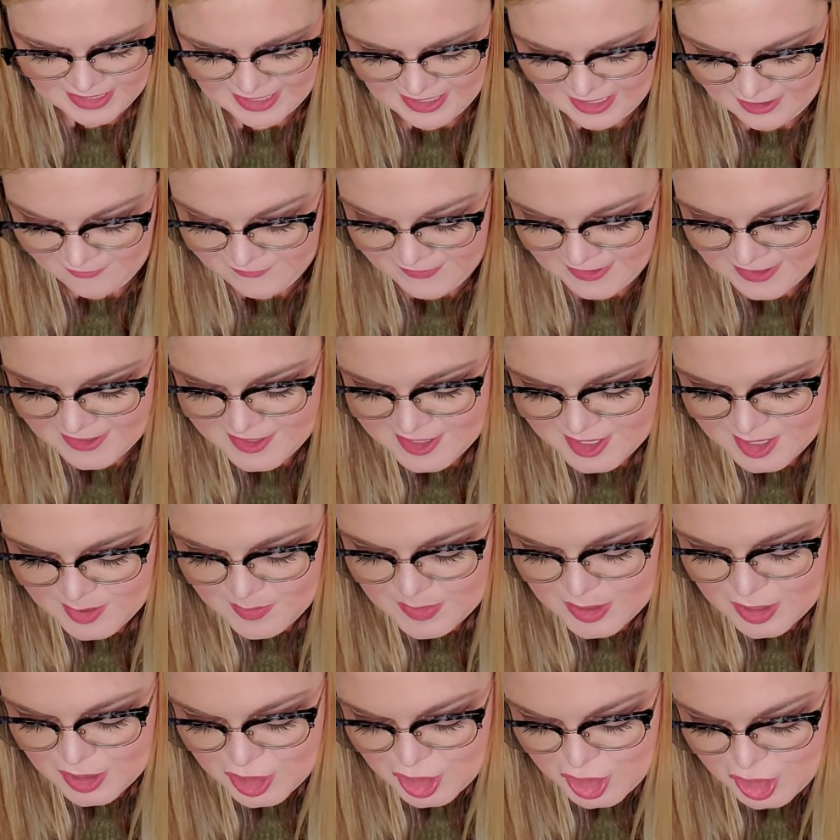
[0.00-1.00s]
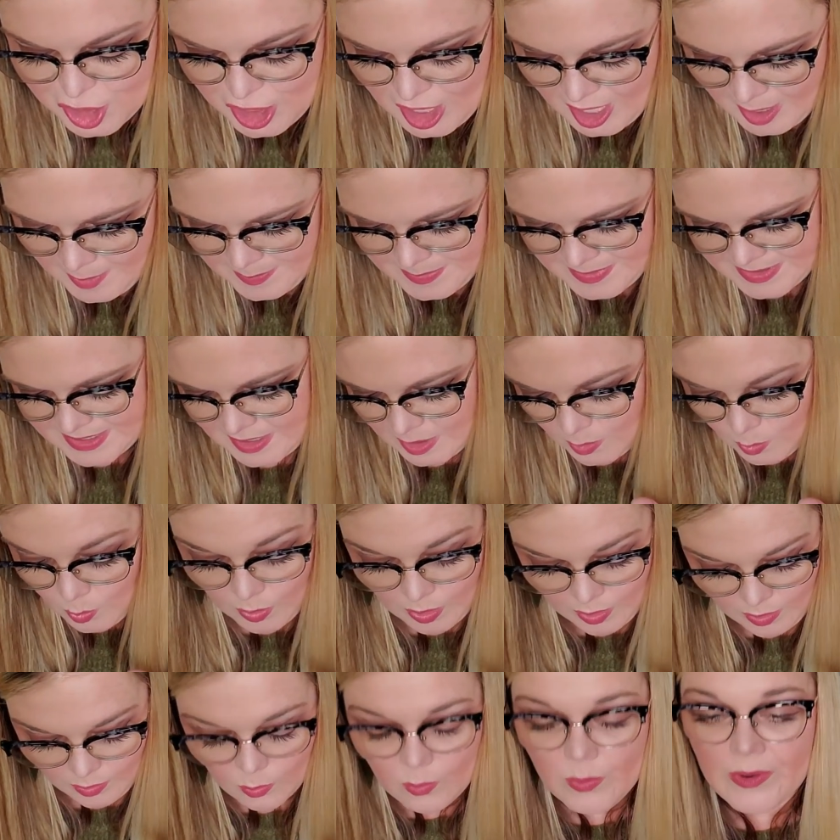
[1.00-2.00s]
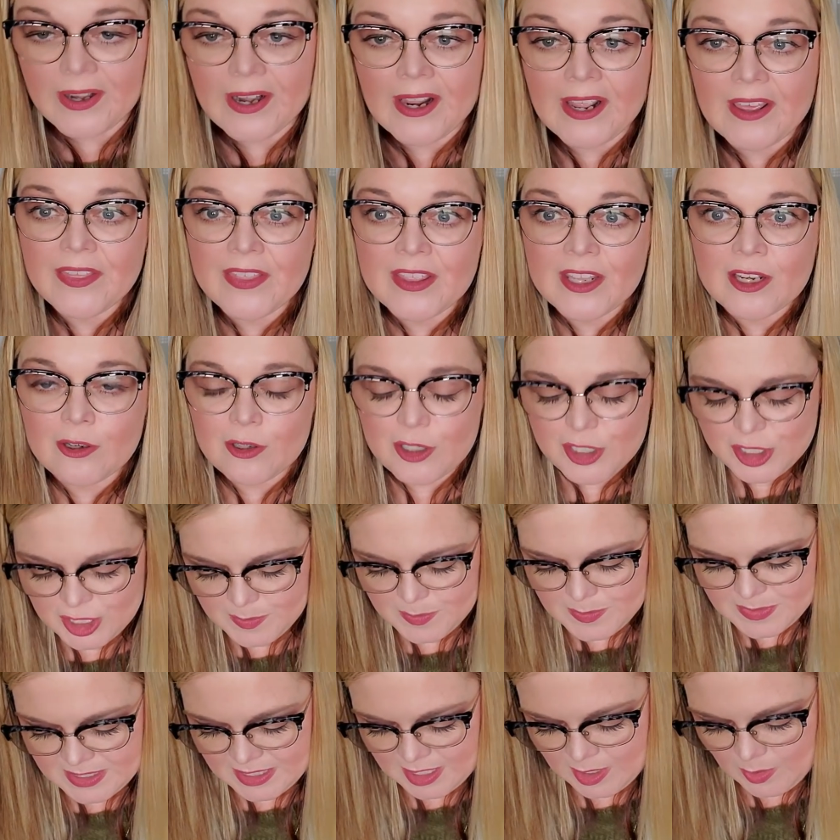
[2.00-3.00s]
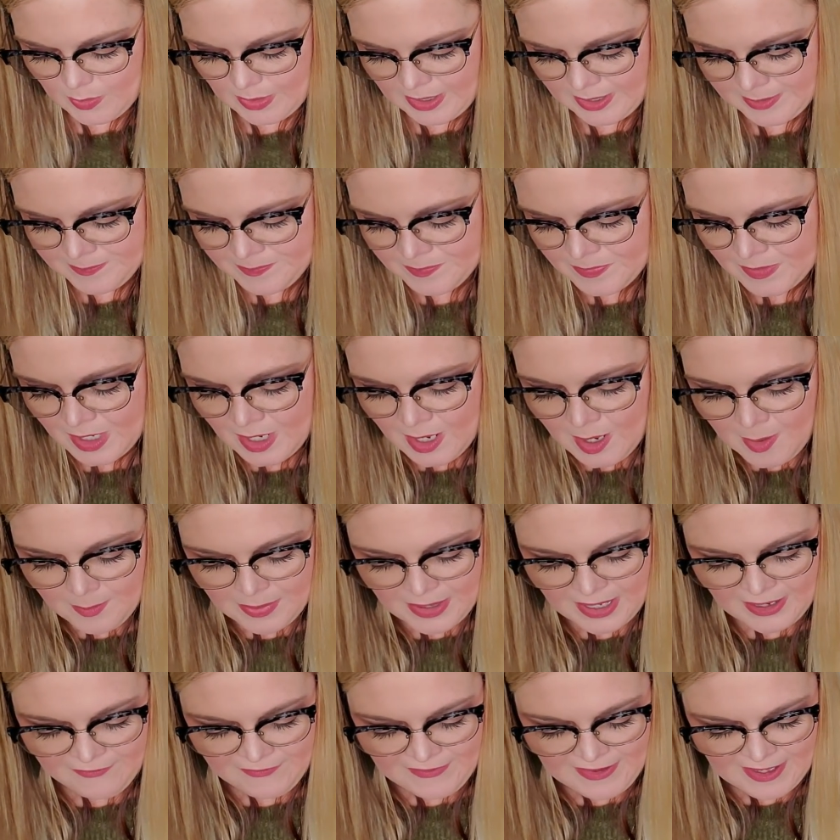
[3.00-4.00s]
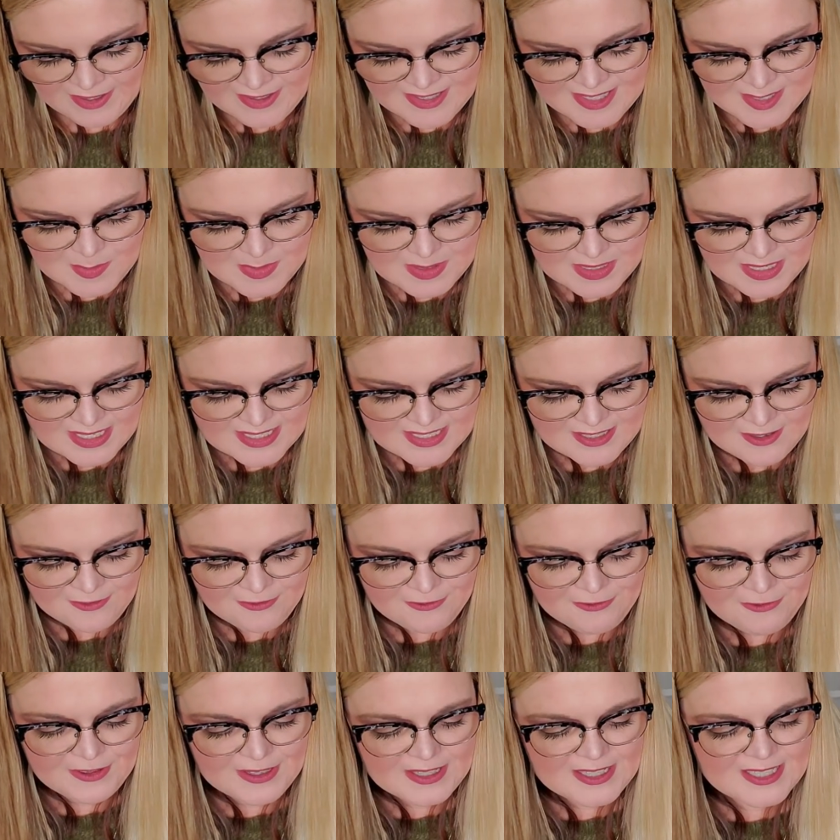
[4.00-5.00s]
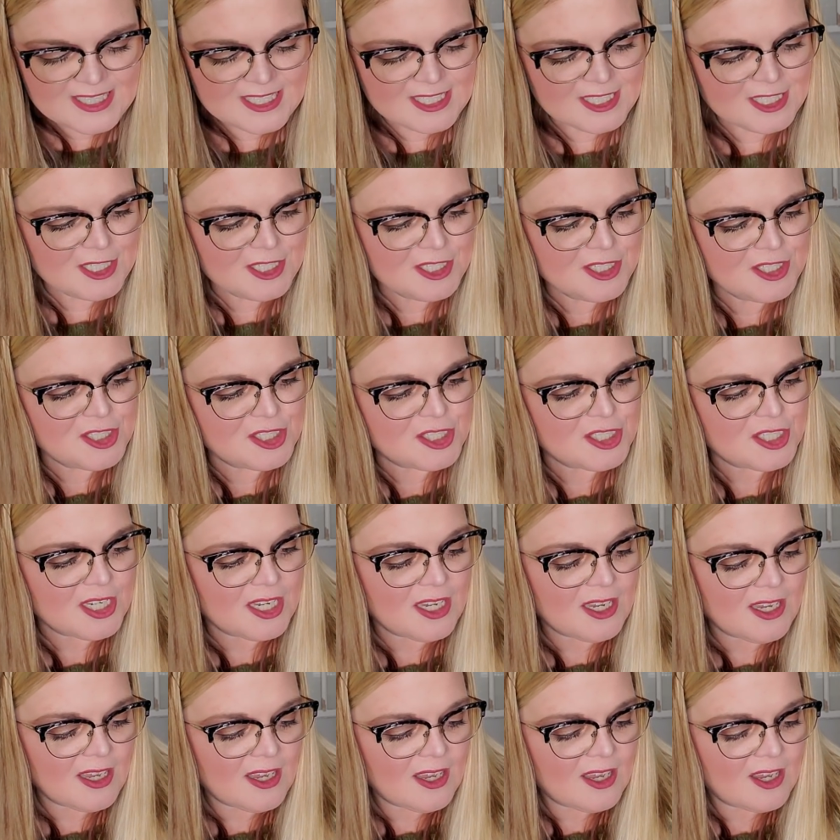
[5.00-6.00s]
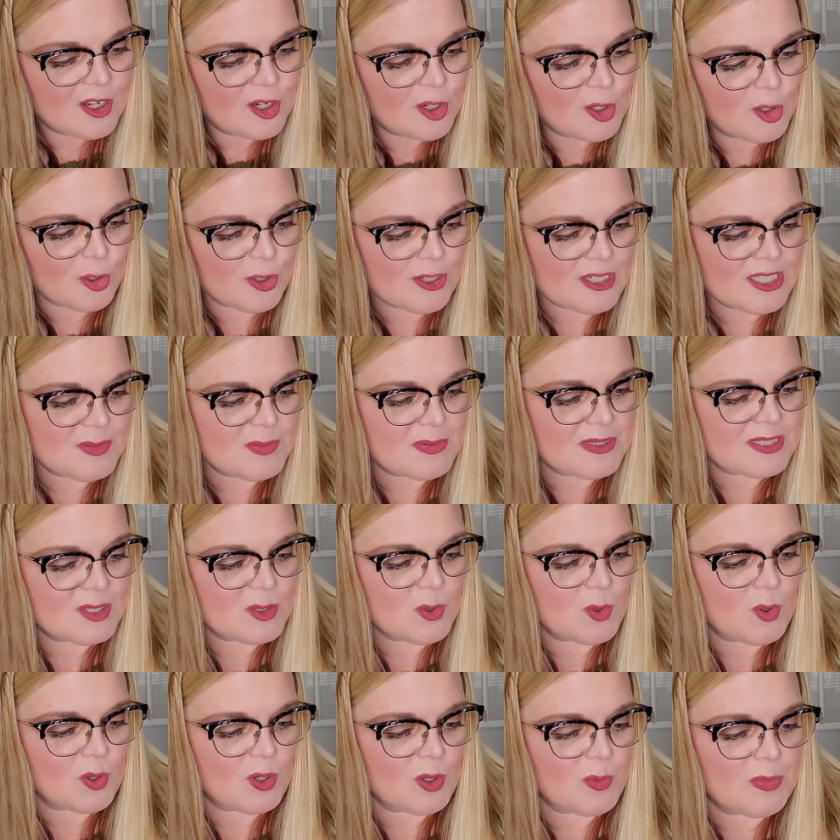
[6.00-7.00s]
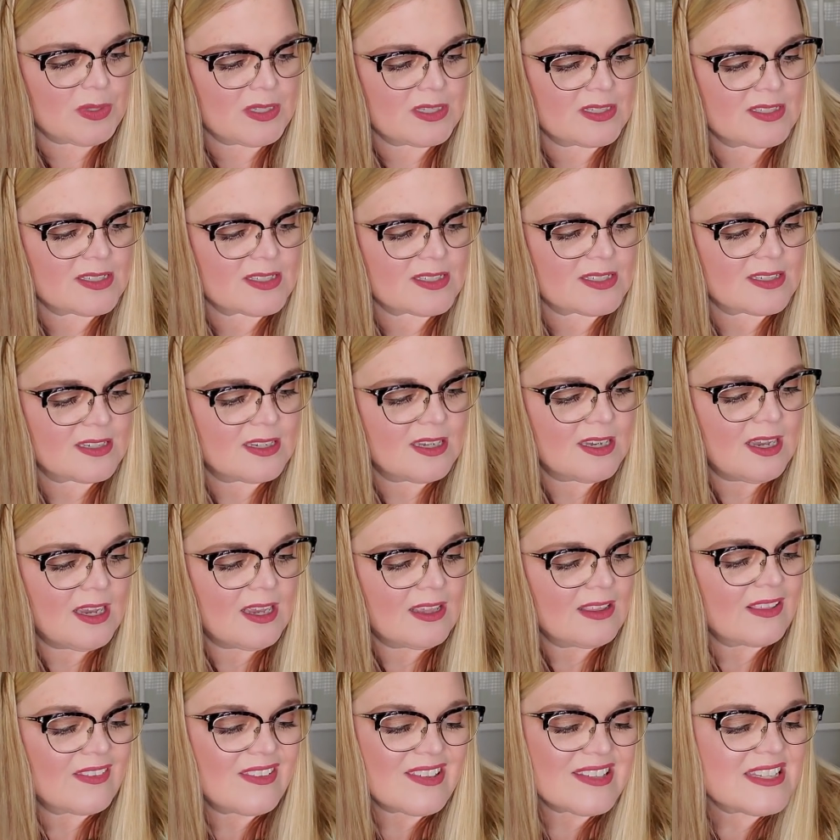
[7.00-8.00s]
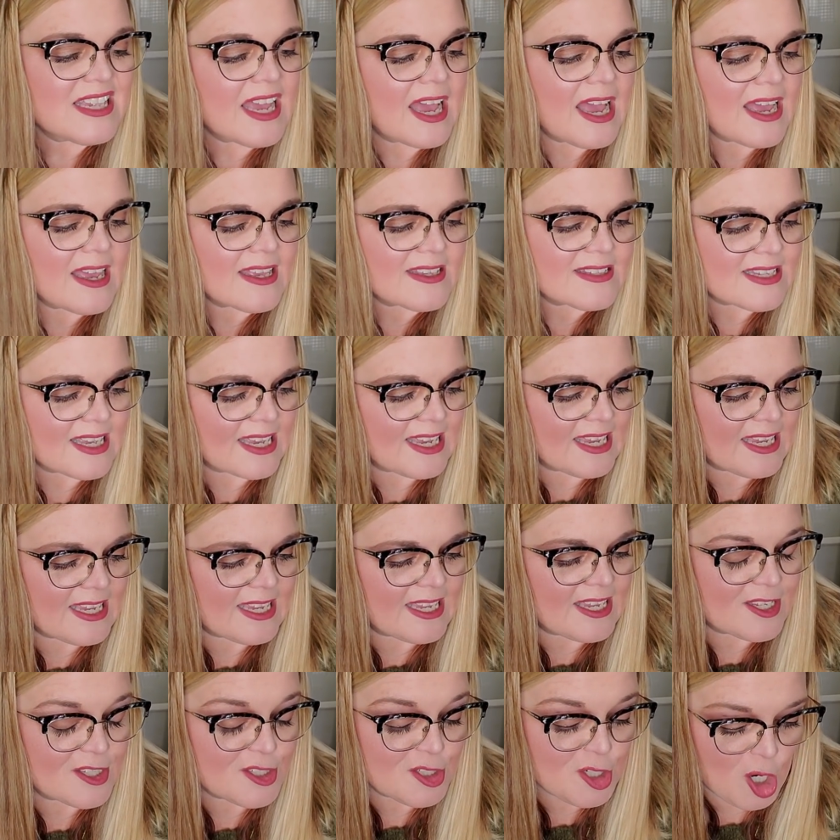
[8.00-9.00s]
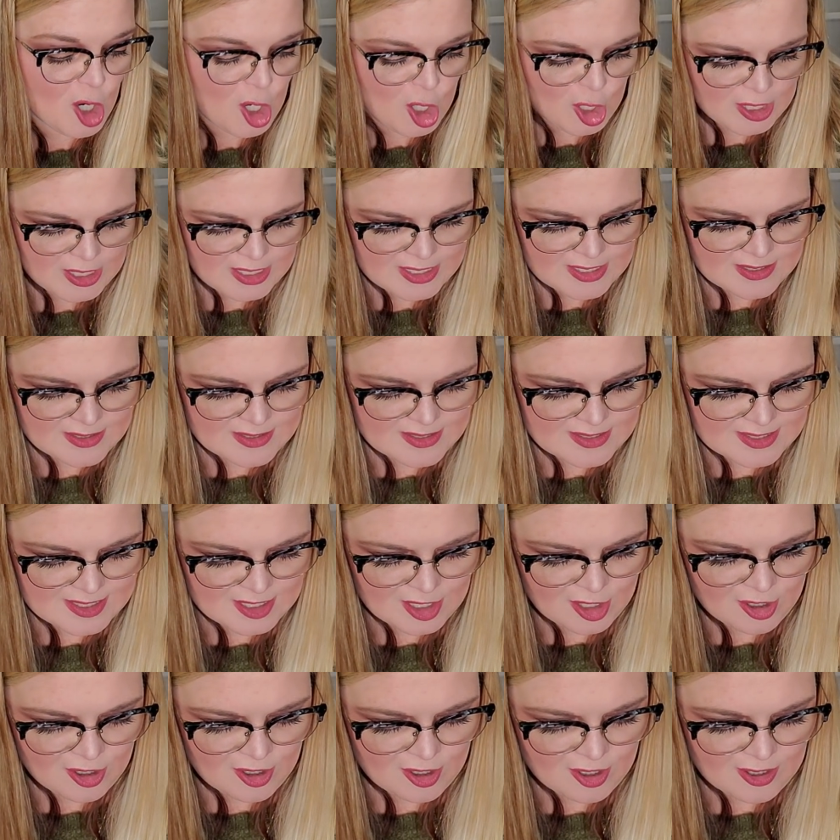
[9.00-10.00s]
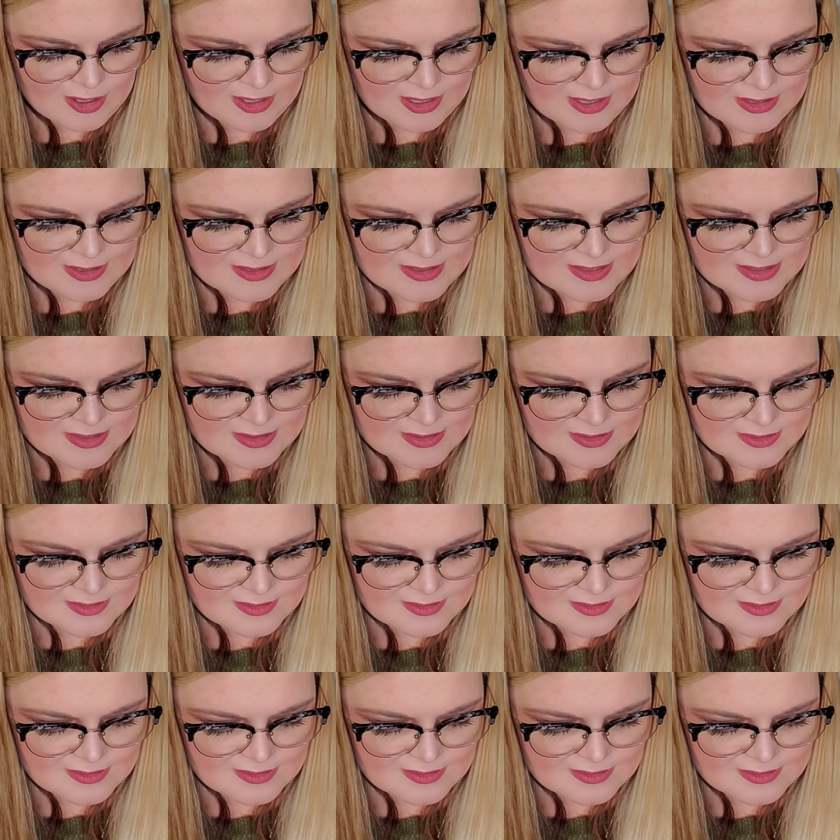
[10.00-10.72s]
And I found some gems. Well, what I think are gems anyway. But I found some of these vintage Christmas ornaments. Now, this has a Target sticker on it.